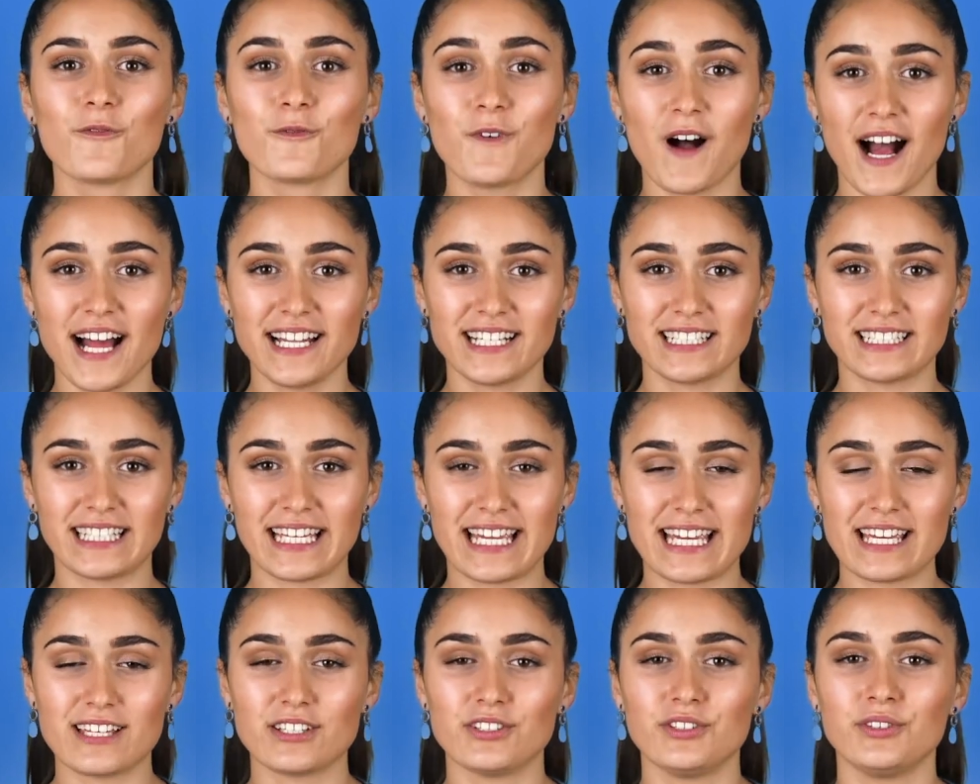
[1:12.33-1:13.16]

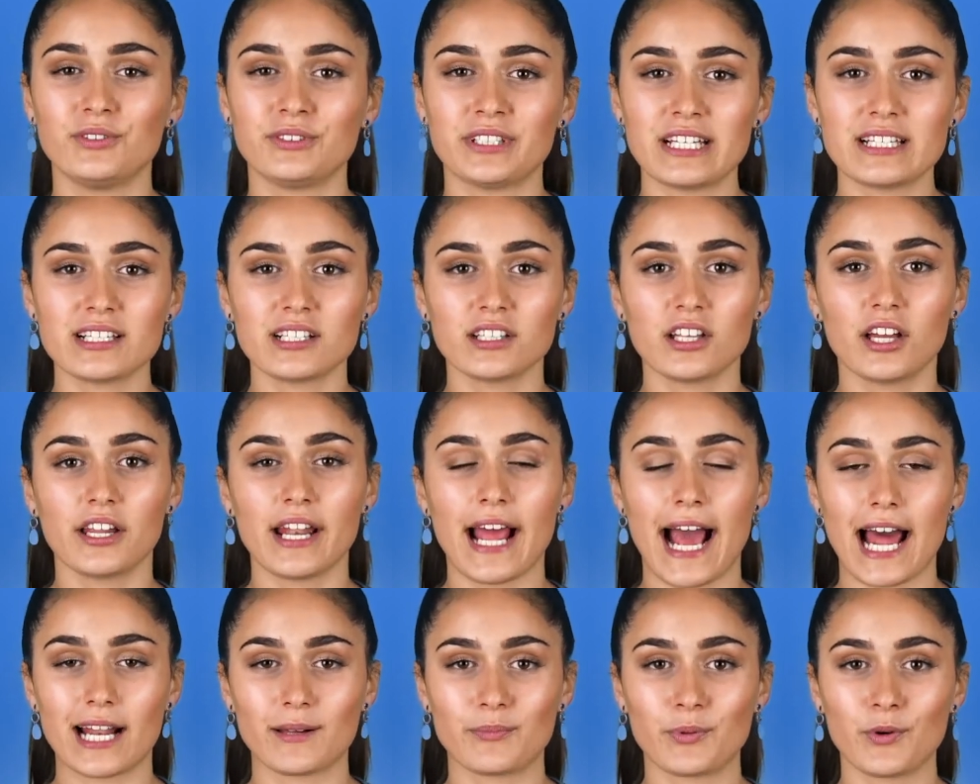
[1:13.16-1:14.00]
Finally, you'll need to
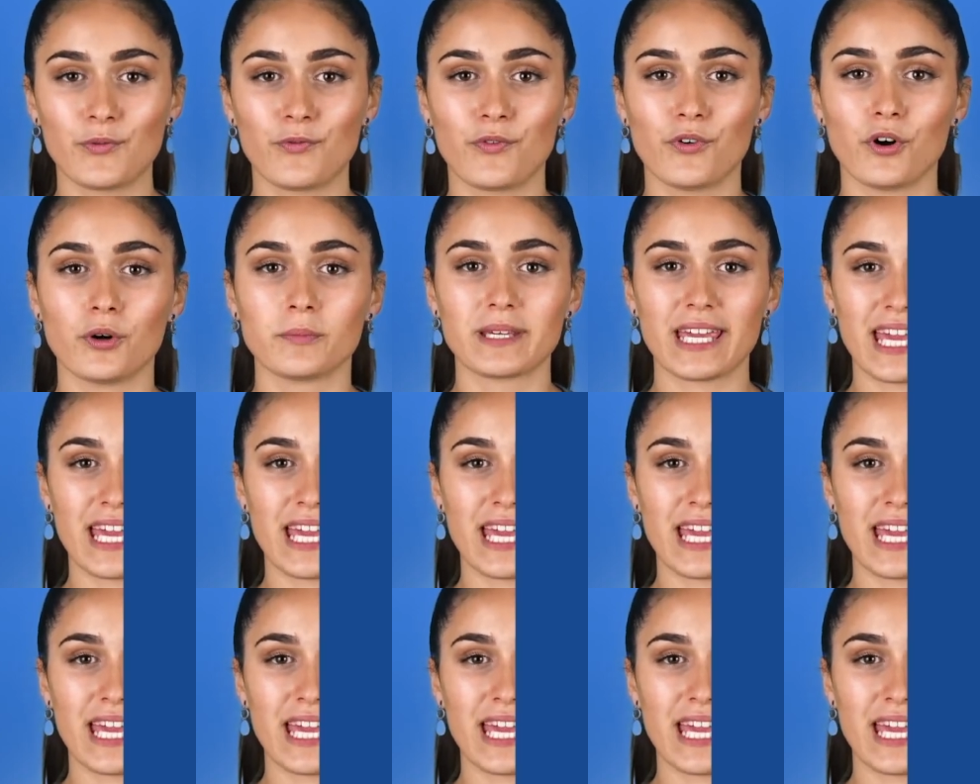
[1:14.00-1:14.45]
learn how to perform